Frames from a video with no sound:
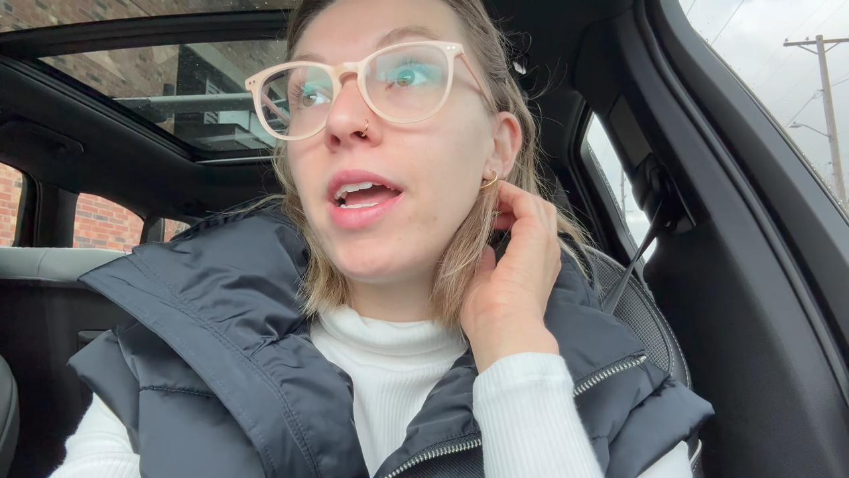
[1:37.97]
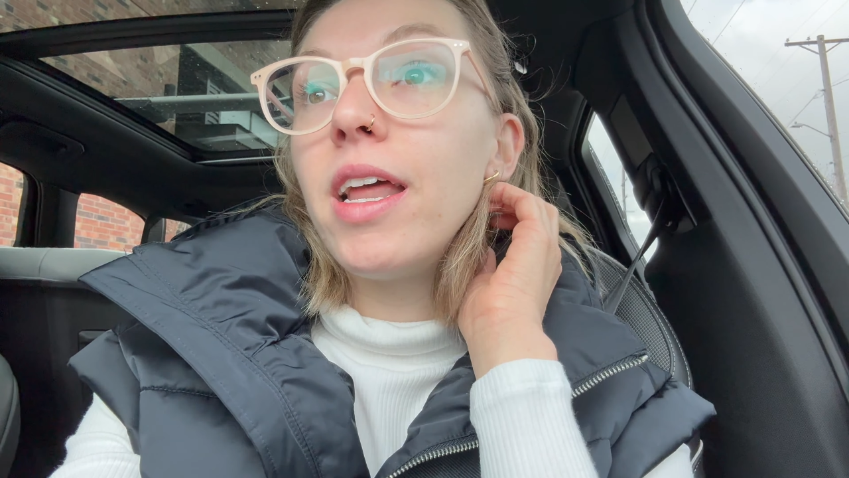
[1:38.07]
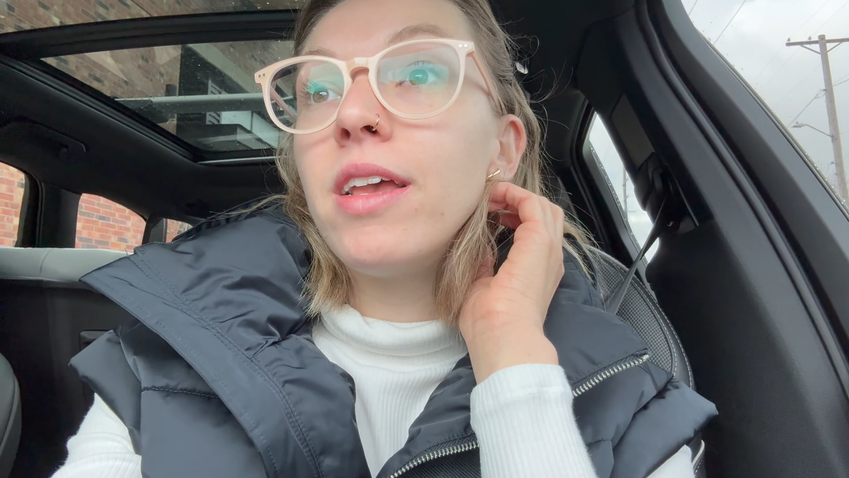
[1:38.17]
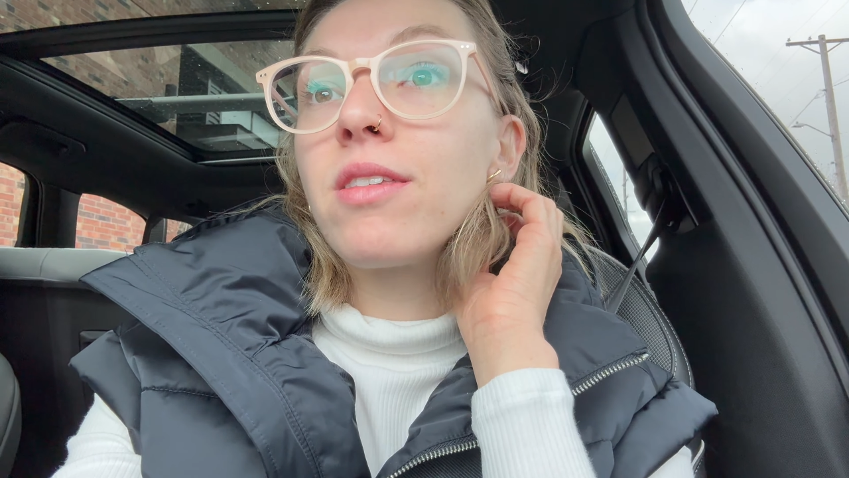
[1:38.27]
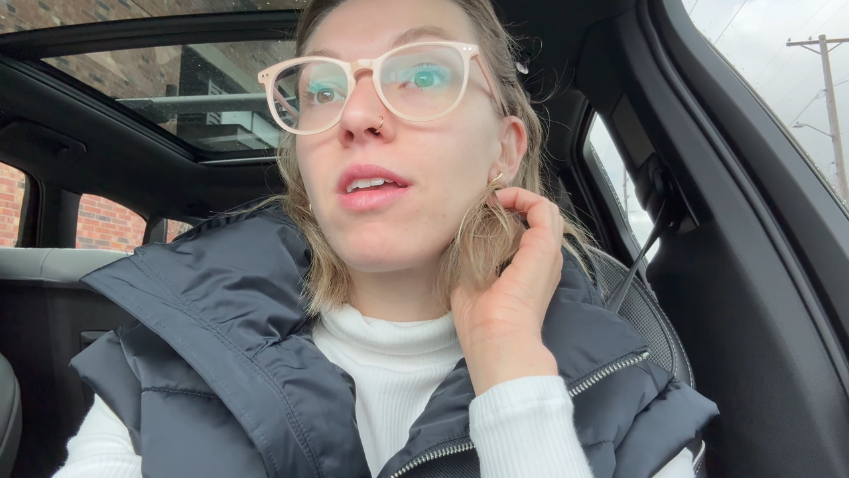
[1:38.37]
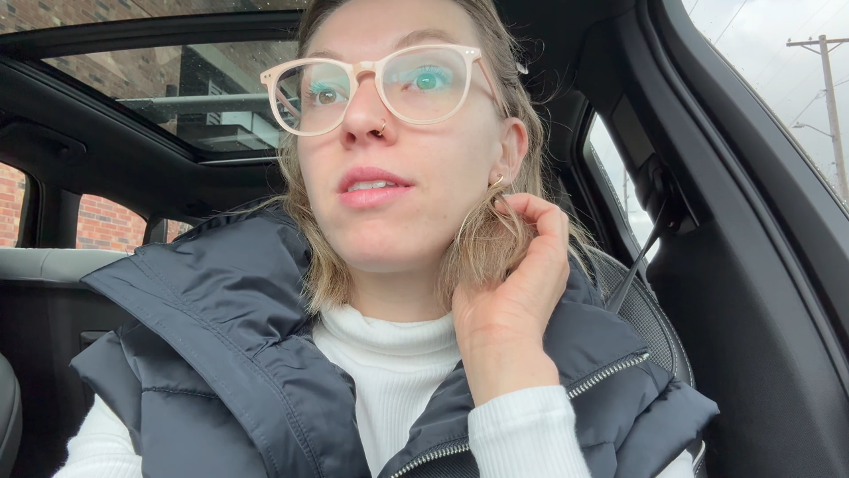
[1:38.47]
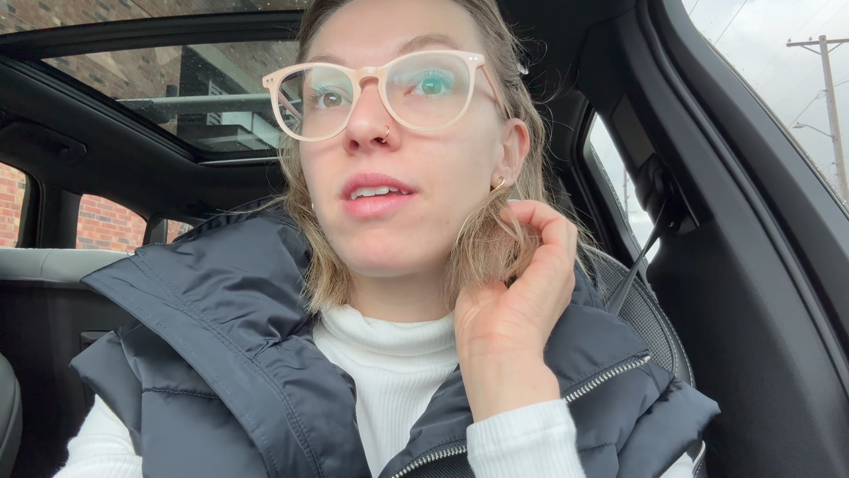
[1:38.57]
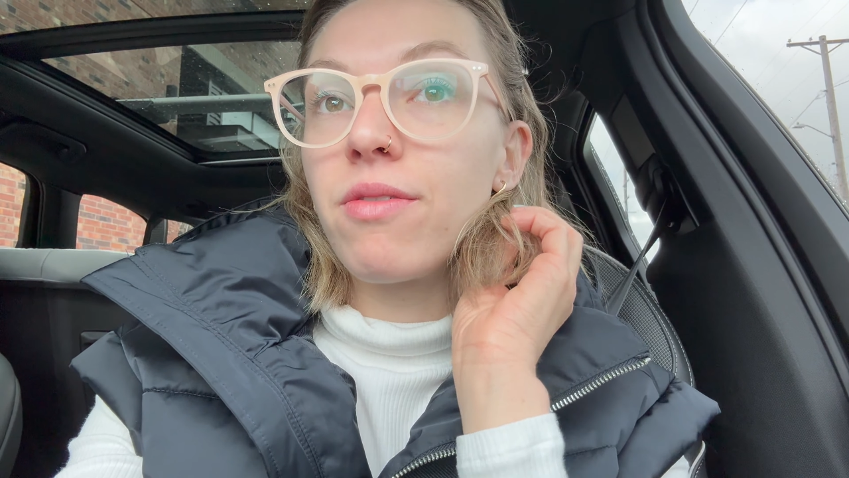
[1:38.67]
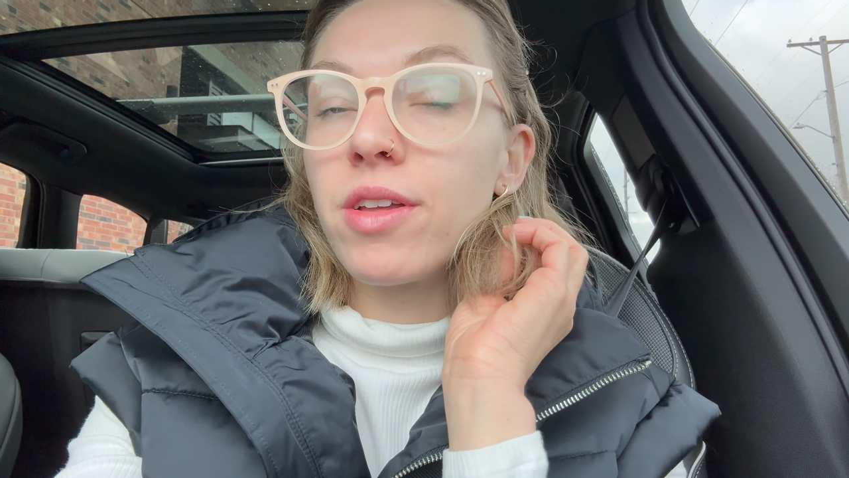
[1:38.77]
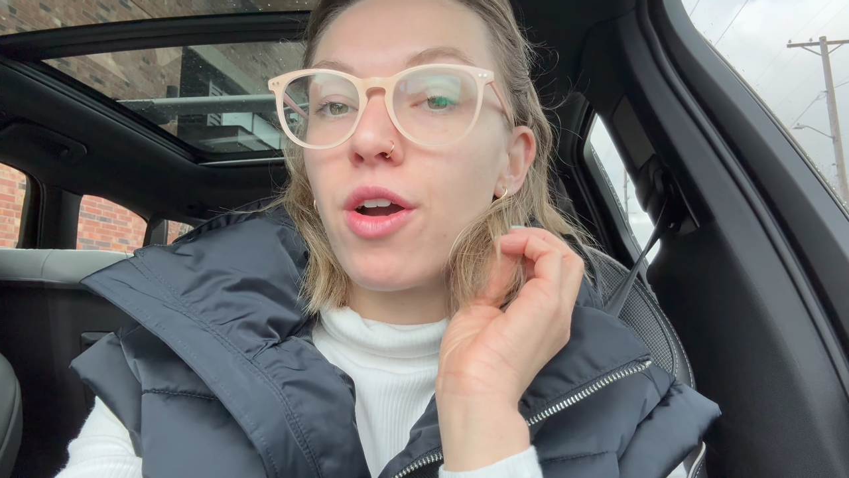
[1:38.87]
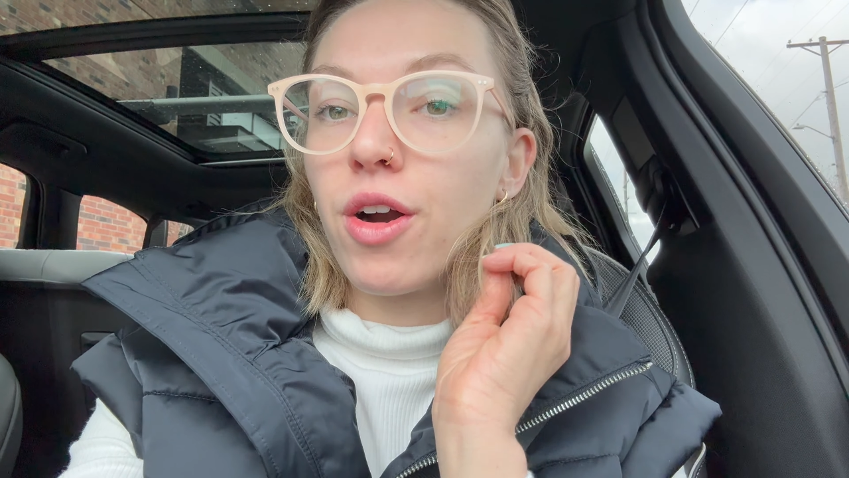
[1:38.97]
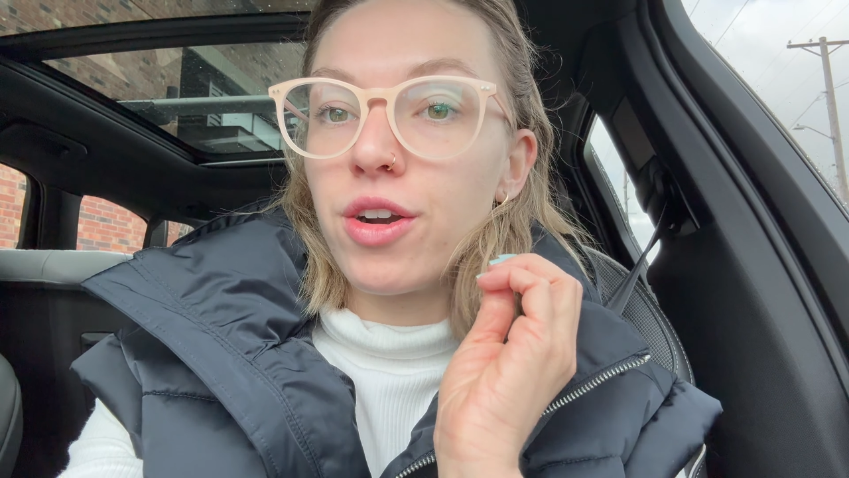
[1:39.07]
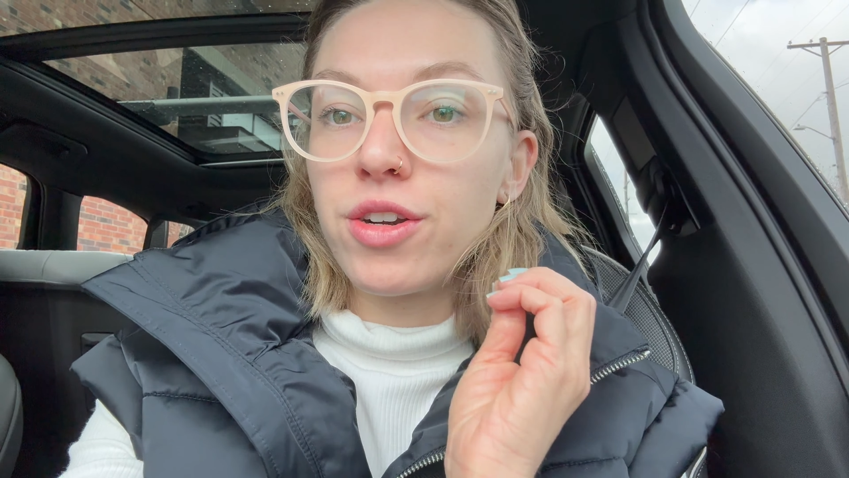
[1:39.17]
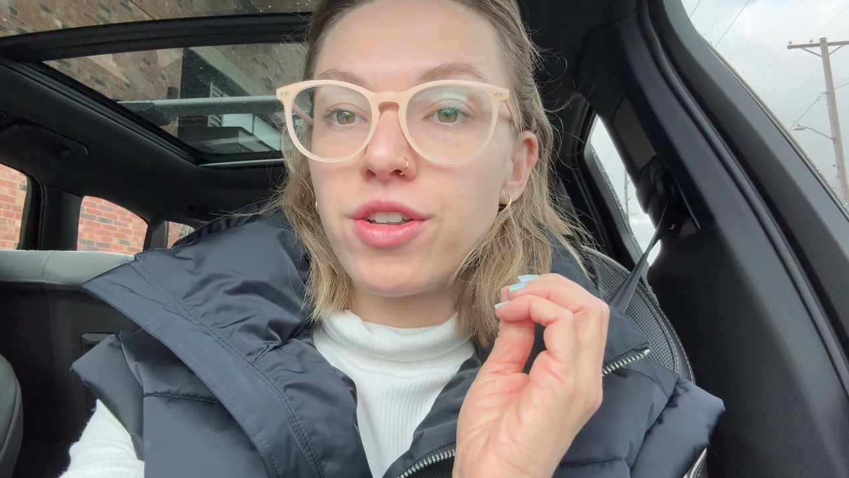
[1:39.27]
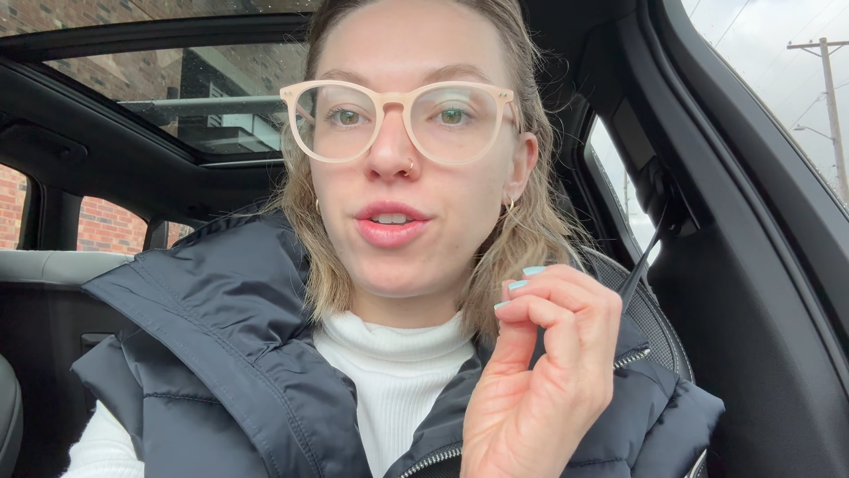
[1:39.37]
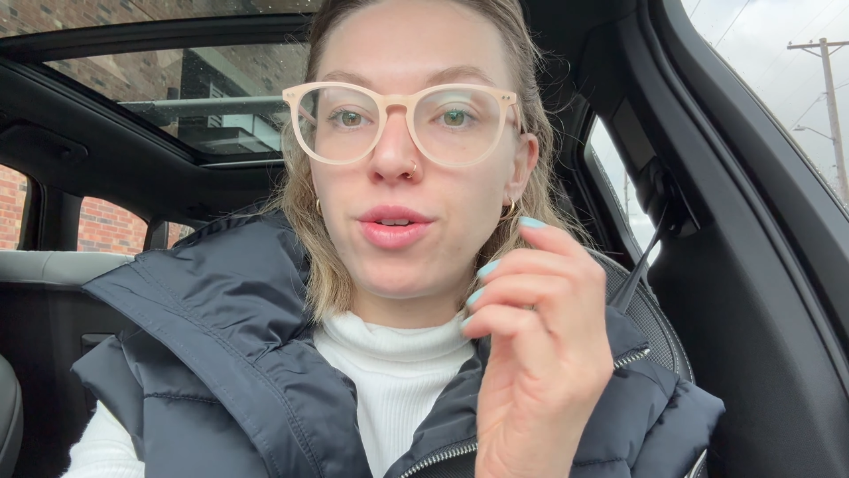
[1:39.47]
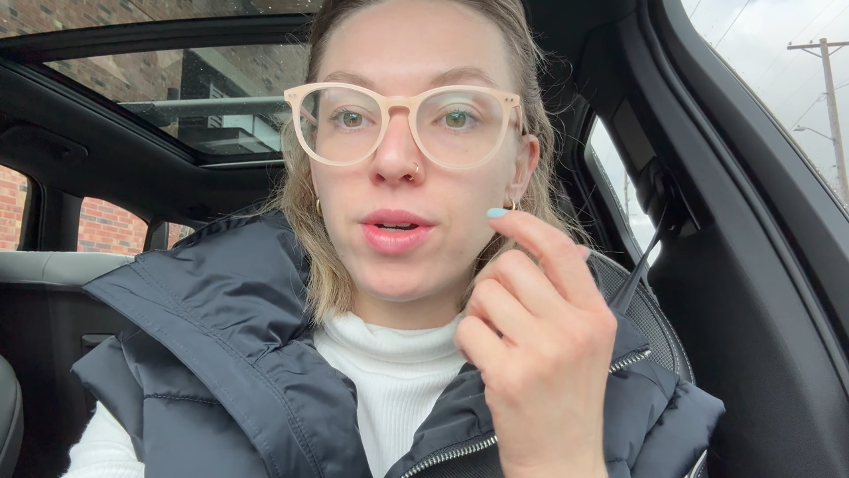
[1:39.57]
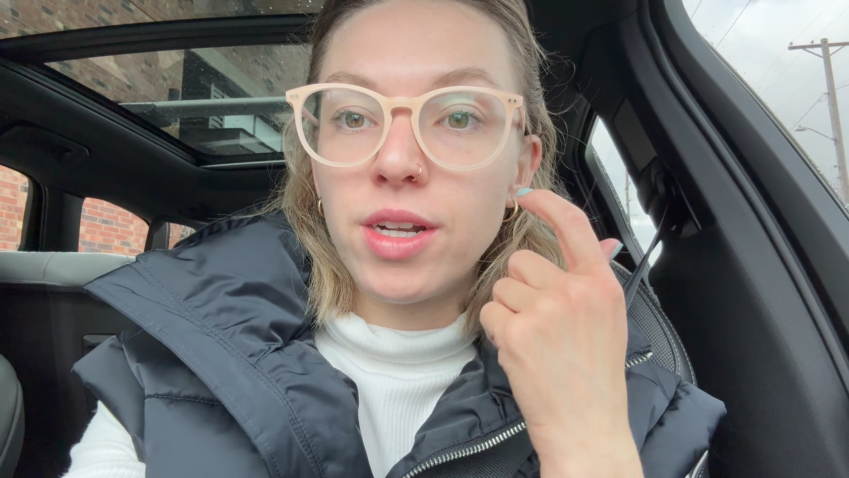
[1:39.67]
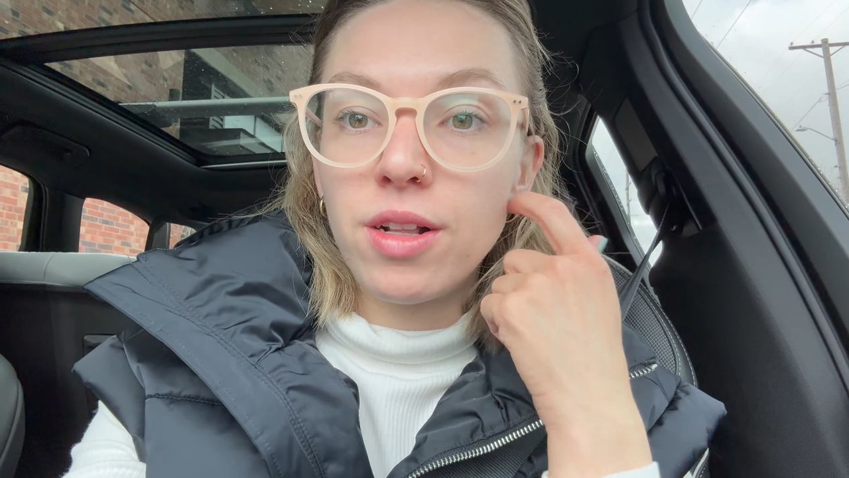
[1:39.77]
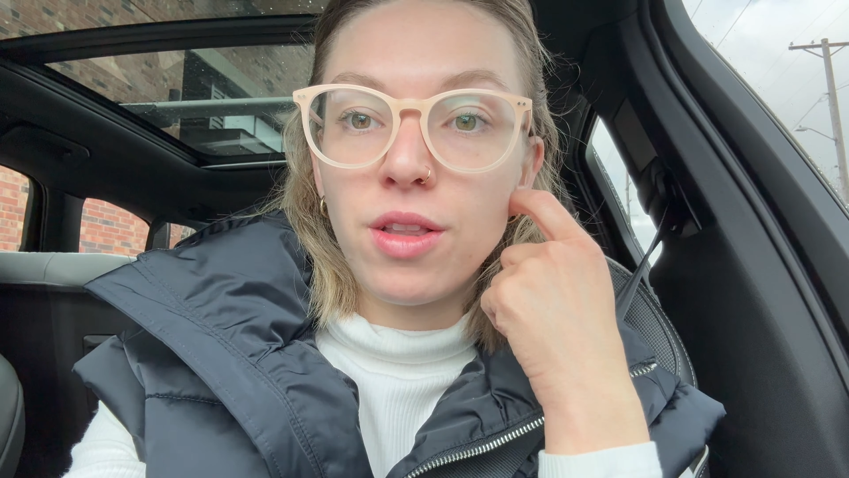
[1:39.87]
It is definitely harder to do
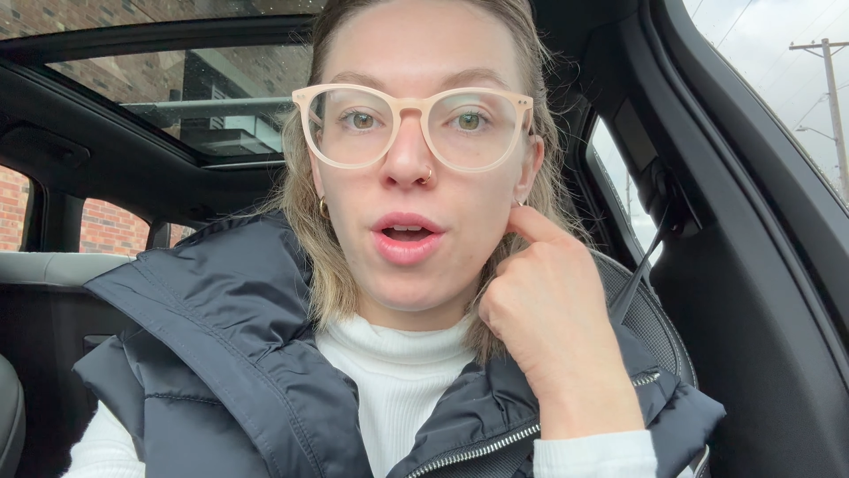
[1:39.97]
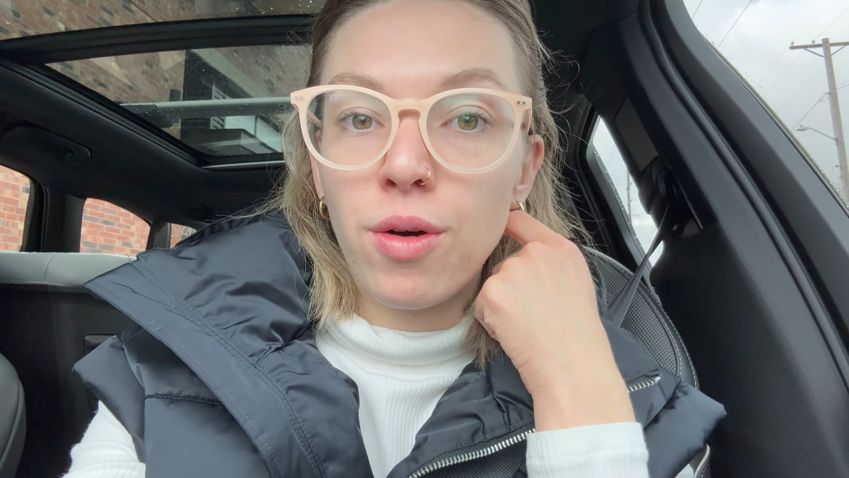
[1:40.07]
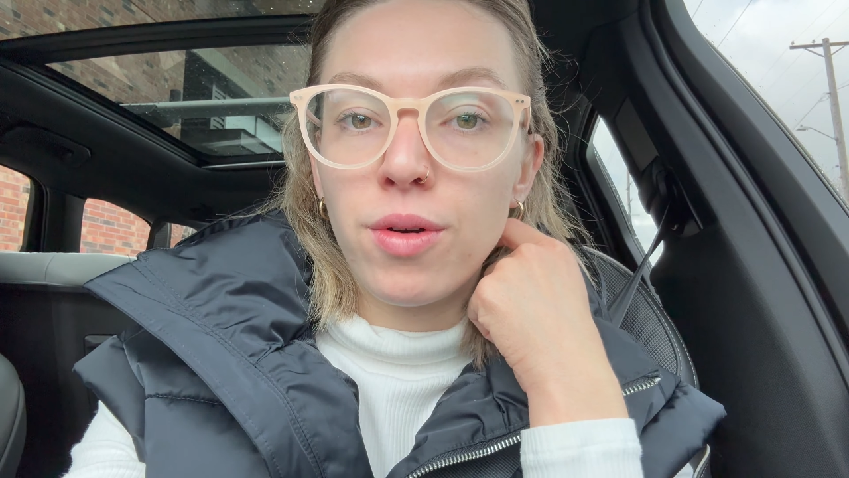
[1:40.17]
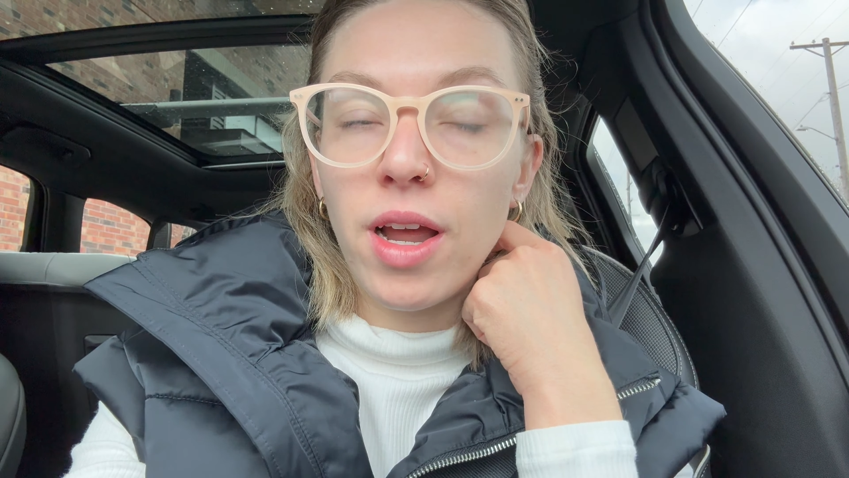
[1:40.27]
it alone,